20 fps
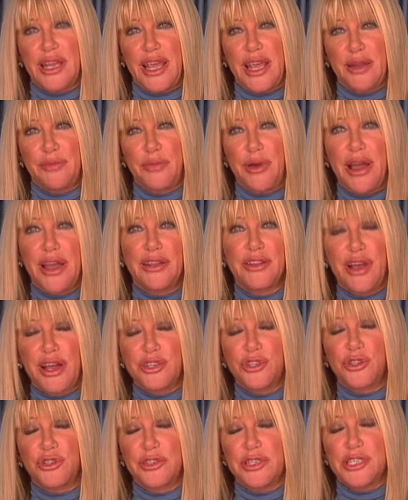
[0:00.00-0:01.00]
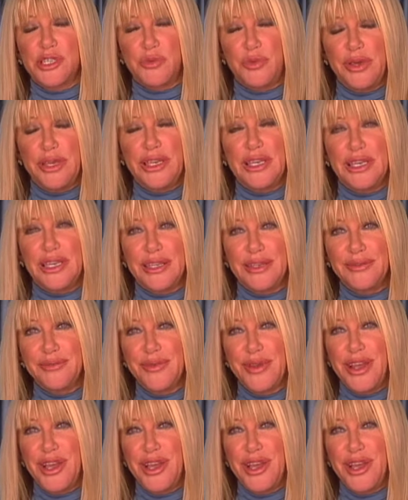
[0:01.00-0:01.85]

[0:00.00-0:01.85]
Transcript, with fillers: and biologically speaking,